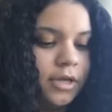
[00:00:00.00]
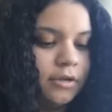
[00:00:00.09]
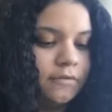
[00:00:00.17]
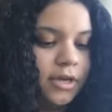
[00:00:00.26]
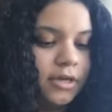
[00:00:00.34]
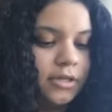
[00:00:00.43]

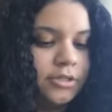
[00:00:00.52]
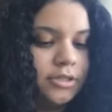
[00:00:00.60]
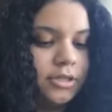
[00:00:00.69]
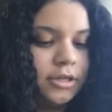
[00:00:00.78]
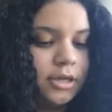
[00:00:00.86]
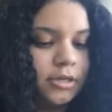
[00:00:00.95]
of
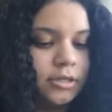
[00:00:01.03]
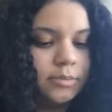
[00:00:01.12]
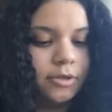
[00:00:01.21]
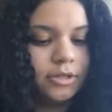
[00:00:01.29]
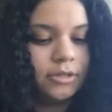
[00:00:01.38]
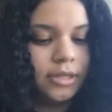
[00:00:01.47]
ancient and
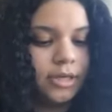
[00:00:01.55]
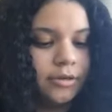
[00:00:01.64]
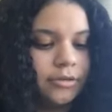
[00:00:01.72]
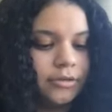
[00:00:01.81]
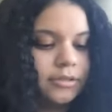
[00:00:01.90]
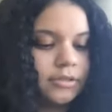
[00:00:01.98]
unexpressed
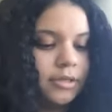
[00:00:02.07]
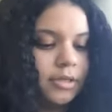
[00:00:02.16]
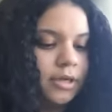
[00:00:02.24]
angers.